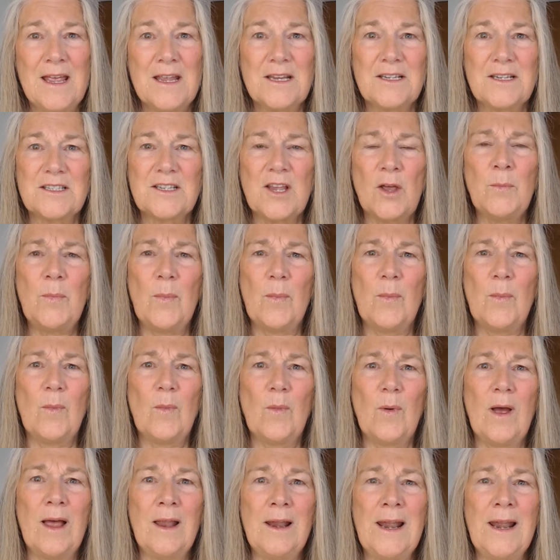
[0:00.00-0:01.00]
So
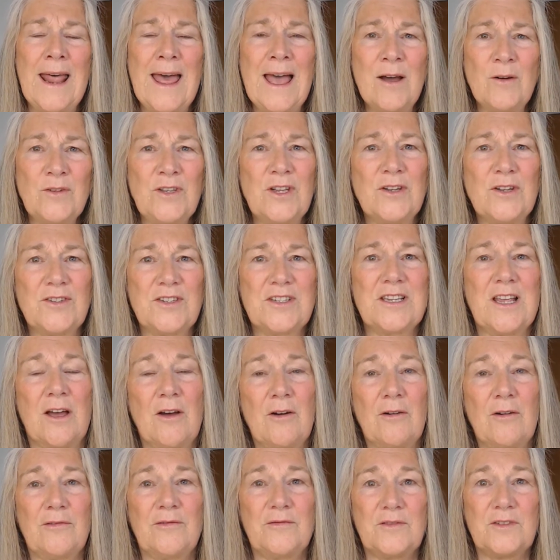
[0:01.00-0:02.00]
allow
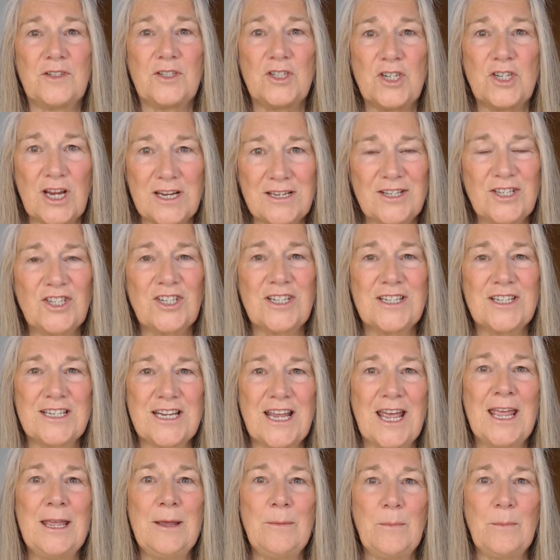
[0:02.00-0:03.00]
yourself just to
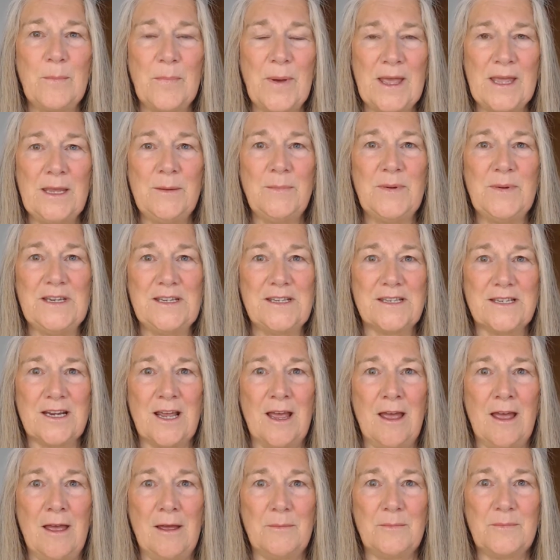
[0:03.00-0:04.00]
take baby
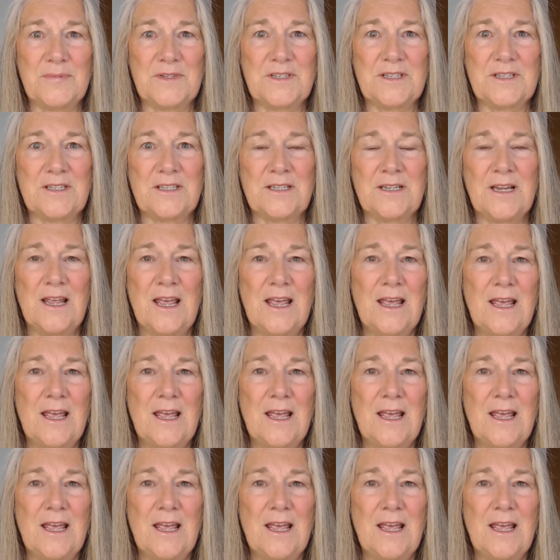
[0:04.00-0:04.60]
steps,